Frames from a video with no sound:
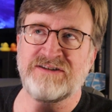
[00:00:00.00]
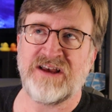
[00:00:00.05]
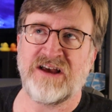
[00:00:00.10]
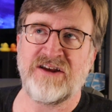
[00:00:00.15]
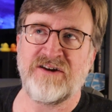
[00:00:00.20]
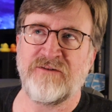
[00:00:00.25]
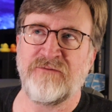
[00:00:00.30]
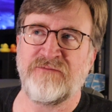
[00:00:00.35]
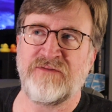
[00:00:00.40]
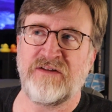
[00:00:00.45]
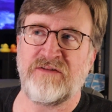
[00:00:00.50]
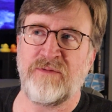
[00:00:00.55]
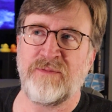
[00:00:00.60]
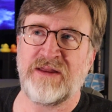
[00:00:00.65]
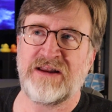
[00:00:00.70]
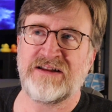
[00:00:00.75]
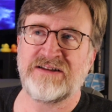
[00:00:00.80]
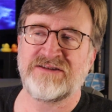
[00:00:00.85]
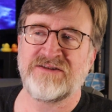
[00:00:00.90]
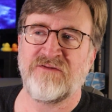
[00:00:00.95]
150
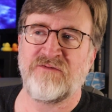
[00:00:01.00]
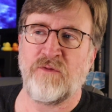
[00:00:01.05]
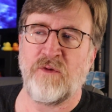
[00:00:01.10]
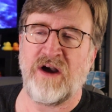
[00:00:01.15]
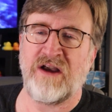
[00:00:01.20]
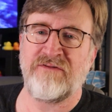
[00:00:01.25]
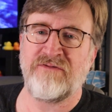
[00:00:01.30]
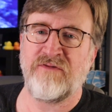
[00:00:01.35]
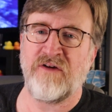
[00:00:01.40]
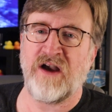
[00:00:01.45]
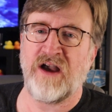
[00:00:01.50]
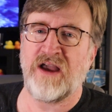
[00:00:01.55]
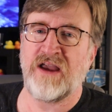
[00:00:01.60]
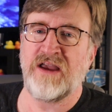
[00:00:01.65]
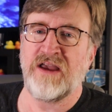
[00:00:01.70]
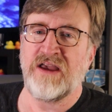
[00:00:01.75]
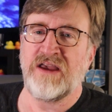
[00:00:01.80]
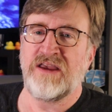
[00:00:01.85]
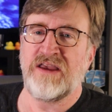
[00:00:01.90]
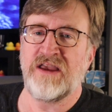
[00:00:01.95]
minutes of Wi-Fi.